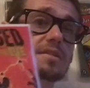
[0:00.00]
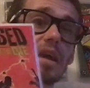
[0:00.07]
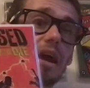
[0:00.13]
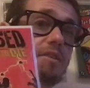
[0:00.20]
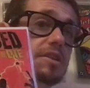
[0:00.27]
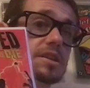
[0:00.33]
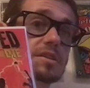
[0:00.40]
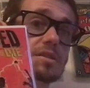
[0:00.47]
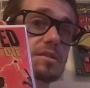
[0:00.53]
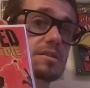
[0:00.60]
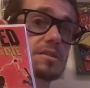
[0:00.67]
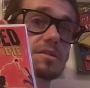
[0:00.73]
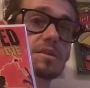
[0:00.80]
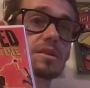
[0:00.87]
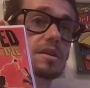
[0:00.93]

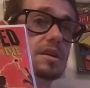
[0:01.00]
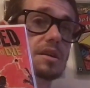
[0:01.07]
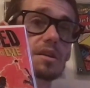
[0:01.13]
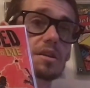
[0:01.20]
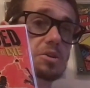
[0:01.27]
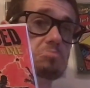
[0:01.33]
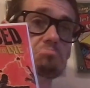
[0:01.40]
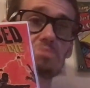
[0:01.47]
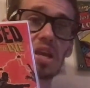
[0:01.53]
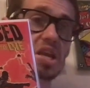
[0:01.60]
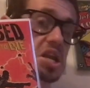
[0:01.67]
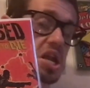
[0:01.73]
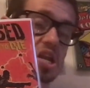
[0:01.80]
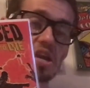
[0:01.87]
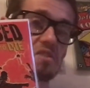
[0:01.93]
characters
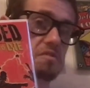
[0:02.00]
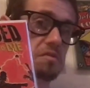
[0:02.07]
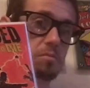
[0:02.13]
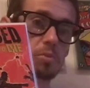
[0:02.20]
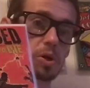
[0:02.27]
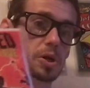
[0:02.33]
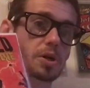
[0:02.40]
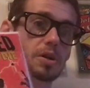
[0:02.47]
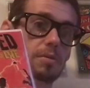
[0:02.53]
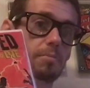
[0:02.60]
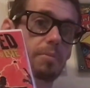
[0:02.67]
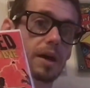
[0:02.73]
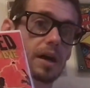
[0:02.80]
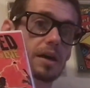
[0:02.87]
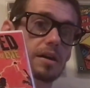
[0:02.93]
in any other book,
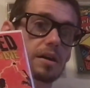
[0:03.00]
but